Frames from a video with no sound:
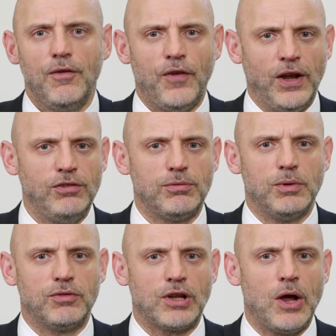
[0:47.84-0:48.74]
Faced
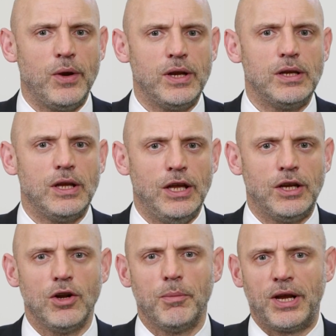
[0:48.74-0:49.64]
with slowing
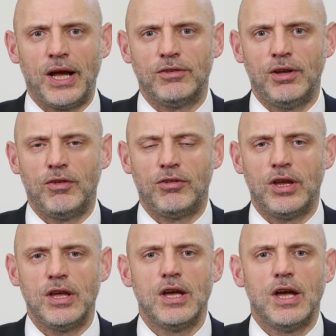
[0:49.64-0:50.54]
economic
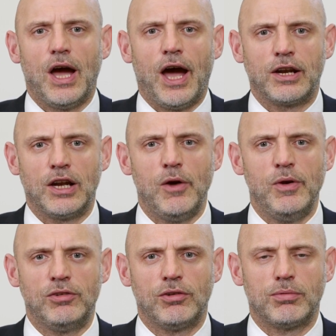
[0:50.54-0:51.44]
activity and low
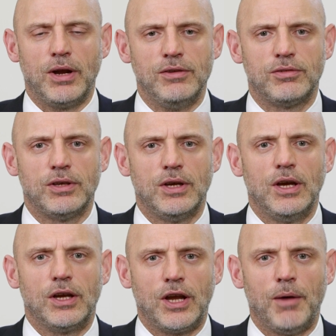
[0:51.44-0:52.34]
interest rates,
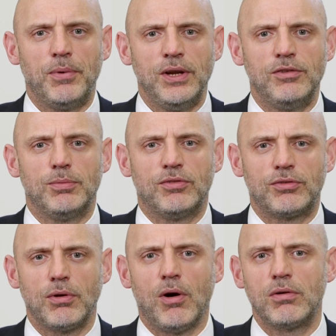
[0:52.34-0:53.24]
companies with
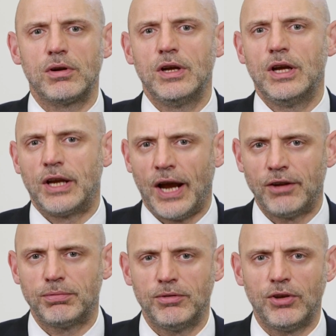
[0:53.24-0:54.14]
strong
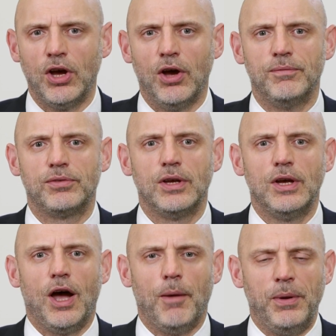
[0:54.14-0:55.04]
cash reserves
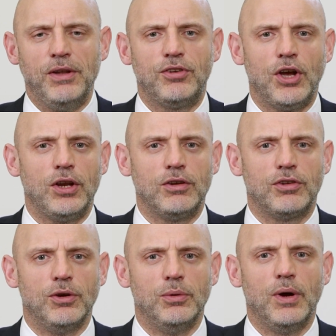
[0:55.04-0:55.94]
have been turning
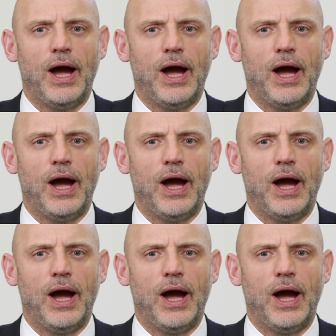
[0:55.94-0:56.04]
to